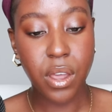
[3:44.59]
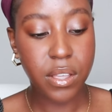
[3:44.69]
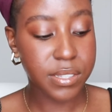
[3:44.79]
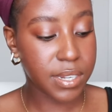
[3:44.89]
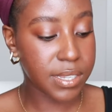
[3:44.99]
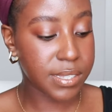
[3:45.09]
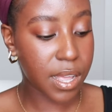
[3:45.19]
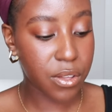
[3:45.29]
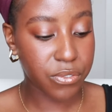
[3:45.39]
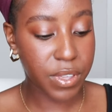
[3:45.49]
The nozzle
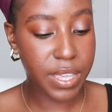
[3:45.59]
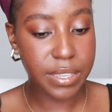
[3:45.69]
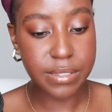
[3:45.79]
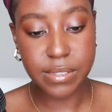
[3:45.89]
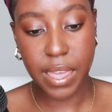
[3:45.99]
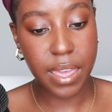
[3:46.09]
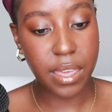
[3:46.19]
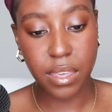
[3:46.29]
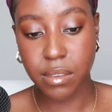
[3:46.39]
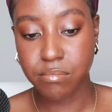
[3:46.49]
itself is
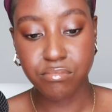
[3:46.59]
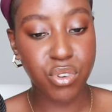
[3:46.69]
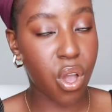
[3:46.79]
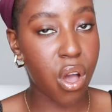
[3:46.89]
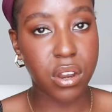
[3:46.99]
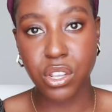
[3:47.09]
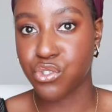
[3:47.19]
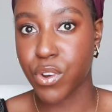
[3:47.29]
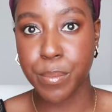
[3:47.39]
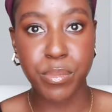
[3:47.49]
a
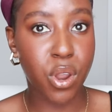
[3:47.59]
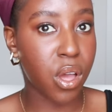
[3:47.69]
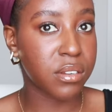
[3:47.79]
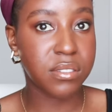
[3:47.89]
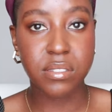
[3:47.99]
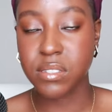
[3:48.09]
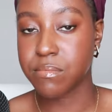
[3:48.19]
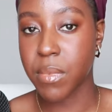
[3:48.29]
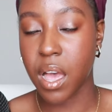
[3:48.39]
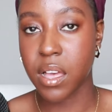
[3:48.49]
non-drip,
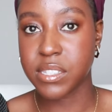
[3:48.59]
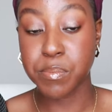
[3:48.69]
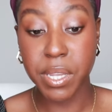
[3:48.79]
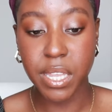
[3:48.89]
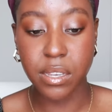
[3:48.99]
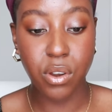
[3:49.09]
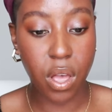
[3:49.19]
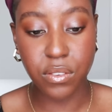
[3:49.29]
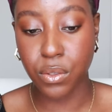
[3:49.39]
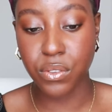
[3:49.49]

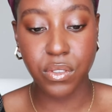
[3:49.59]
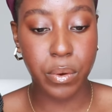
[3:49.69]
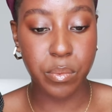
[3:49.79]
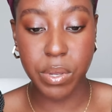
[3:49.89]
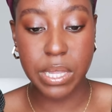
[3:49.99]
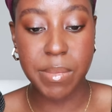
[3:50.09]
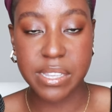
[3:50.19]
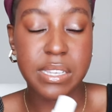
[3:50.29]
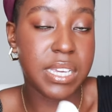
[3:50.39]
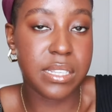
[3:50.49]
non-spilling nozzle, so it
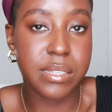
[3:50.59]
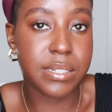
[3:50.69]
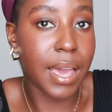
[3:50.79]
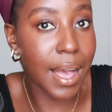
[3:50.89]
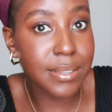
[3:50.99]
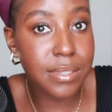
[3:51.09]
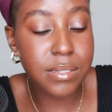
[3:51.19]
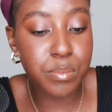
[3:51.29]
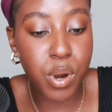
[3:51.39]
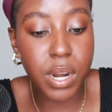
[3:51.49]
really makes it easy to
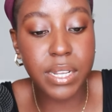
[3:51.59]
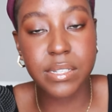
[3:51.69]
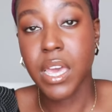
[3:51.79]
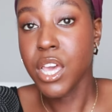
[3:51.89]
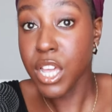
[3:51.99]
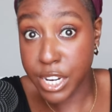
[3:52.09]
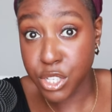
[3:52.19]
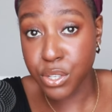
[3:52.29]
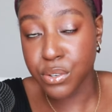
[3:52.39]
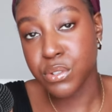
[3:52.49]
access the product
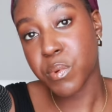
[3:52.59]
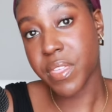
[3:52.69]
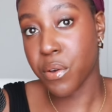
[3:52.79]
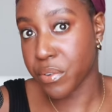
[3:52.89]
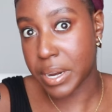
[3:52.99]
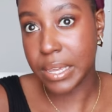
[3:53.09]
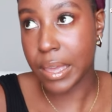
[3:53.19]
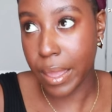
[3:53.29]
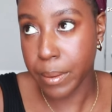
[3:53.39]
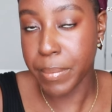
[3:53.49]
and use without
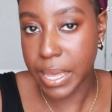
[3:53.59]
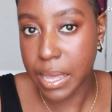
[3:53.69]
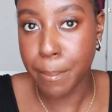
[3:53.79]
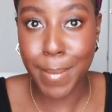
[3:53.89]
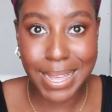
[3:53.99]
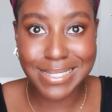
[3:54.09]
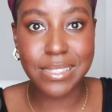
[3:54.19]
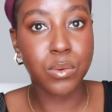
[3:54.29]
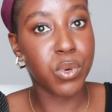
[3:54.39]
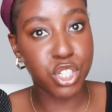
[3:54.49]
creating a big
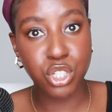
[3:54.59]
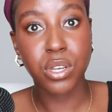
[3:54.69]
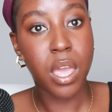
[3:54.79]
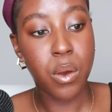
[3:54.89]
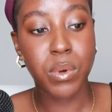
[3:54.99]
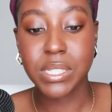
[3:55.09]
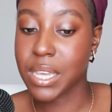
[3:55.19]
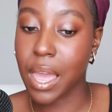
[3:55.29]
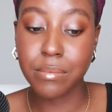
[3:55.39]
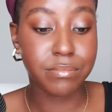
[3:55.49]
mess, which
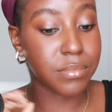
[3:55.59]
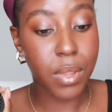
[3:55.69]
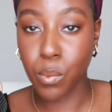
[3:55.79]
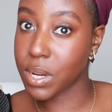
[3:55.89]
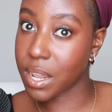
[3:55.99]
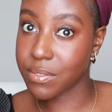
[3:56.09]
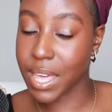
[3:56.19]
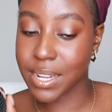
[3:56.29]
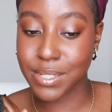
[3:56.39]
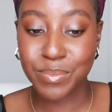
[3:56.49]
once again, we
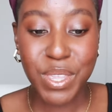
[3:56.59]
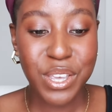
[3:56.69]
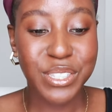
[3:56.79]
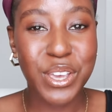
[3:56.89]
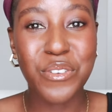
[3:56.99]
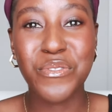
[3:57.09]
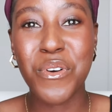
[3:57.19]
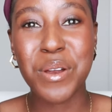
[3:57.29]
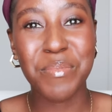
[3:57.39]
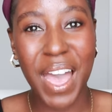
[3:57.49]
love that.
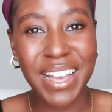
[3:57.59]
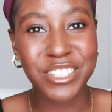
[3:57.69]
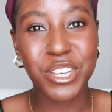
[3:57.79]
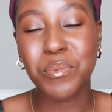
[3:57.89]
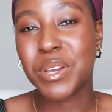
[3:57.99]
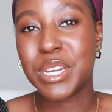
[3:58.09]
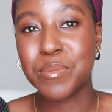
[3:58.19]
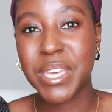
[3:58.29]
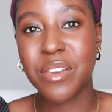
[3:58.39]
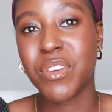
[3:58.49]
So for packaging,
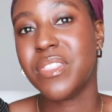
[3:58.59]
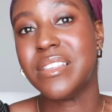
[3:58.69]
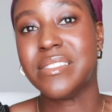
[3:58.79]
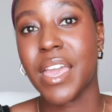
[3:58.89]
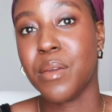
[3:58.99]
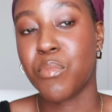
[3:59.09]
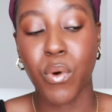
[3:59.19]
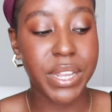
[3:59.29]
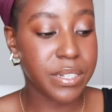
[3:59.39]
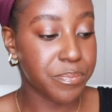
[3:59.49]
we're going to be giving this
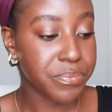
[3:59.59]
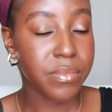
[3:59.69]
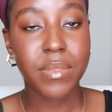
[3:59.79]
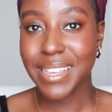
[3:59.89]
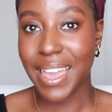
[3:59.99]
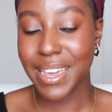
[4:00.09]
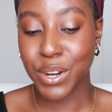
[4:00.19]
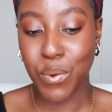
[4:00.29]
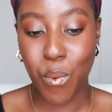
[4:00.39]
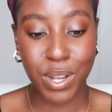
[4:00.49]
a point. Price
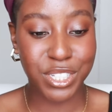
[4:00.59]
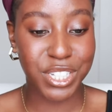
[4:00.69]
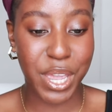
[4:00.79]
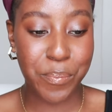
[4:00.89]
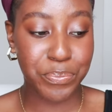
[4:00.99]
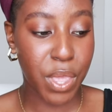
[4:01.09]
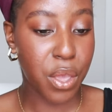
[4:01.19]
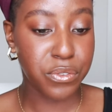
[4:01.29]
and quantity.